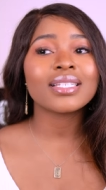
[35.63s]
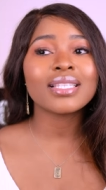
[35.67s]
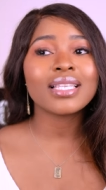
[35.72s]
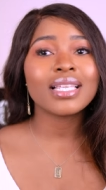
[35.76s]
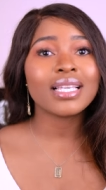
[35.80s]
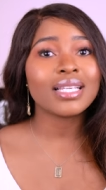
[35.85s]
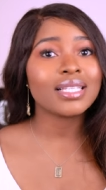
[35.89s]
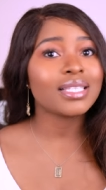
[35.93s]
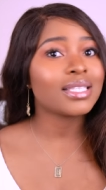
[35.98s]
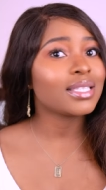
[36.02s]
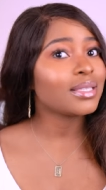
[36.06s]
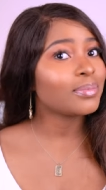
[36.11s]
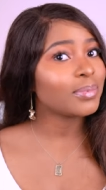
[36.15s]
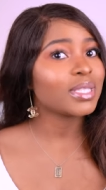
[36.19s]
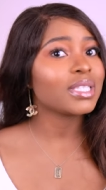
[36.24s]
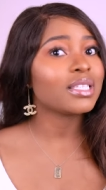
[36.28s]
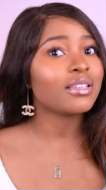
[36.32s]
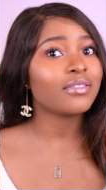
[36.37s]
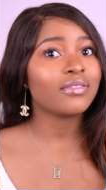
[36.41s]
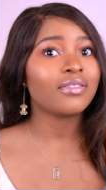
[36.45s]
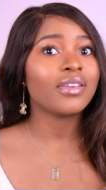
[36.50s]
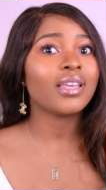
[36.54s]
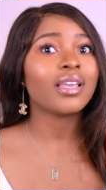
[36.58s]
these
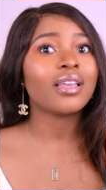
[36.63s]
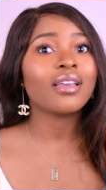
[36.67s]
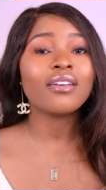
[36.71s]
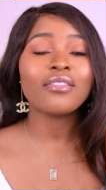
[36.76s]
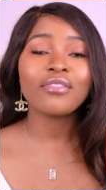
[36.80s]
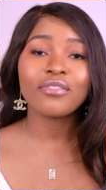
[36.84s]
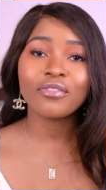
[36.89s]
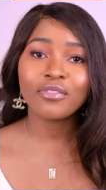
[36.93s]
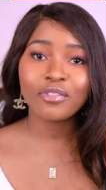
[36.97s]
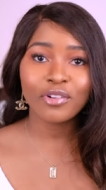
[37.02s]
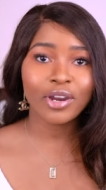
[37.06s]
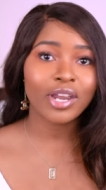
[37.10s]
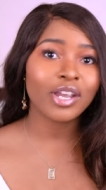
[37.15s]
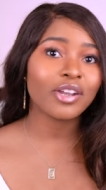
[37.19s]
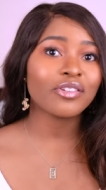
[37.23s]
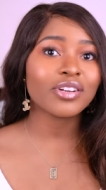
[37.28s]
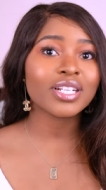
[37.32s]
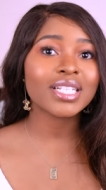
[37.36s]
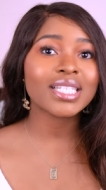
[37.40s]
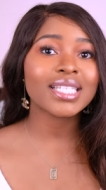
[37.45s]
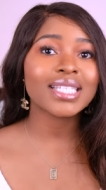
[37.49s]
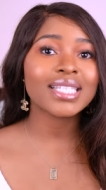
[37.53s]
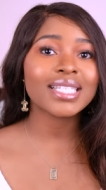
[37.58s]
specific
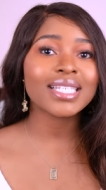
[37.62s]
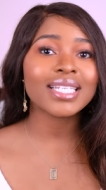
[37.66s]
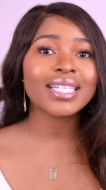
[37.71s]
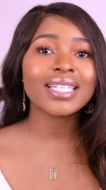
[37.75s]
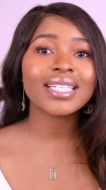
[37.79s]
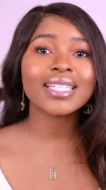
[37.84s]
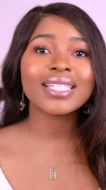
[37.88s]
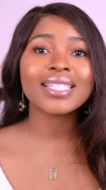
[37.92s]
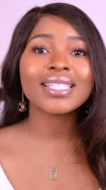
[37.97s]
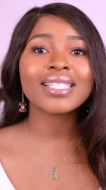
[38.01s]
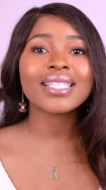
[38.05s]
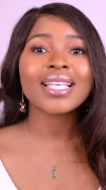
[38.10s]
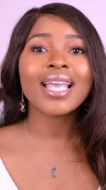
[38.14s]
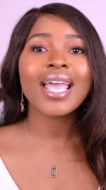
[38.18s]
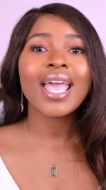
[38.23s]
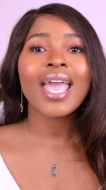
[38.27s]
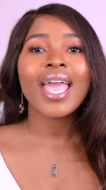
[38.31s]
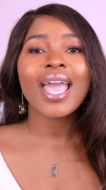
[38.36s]
fragrances